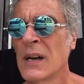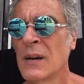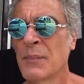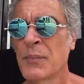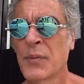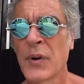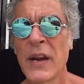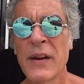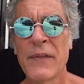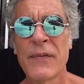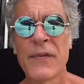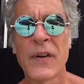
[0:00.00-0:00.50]

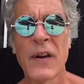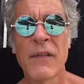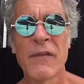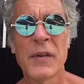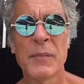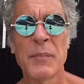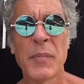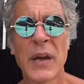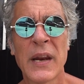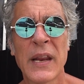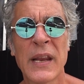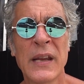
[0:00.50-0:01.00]
Pray for
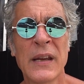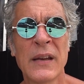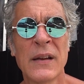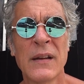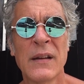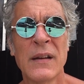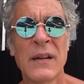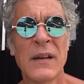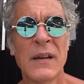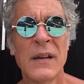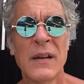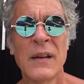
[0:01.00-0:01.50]
everybody.
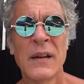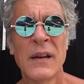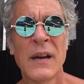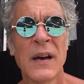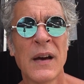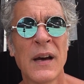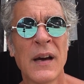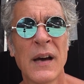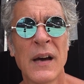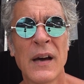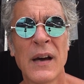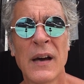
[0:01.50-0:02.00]

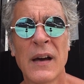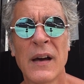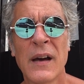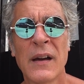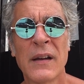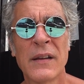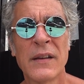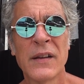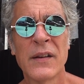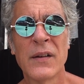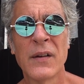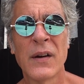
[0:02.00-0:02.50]

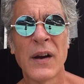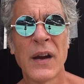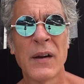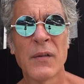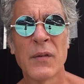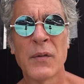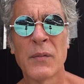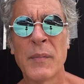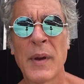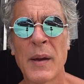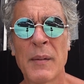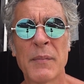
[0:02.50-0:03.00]
I
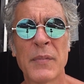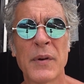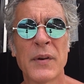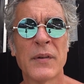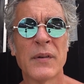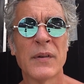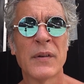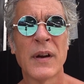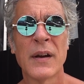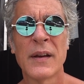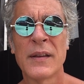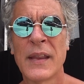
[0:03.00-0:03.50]
remember
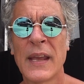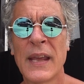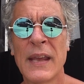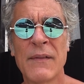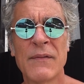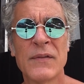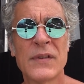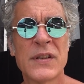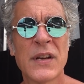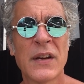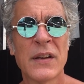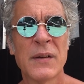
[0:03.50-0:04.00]
they
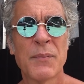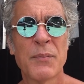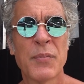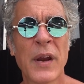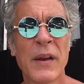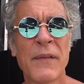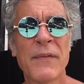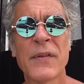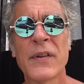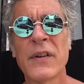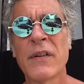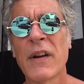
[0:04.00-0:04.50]
even tell you
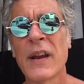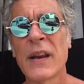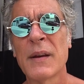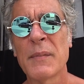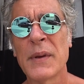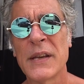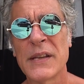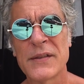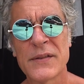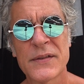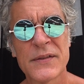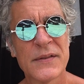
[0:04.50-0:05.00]
pray for your
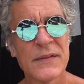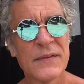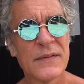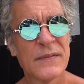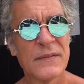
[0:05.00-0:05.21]
enemies.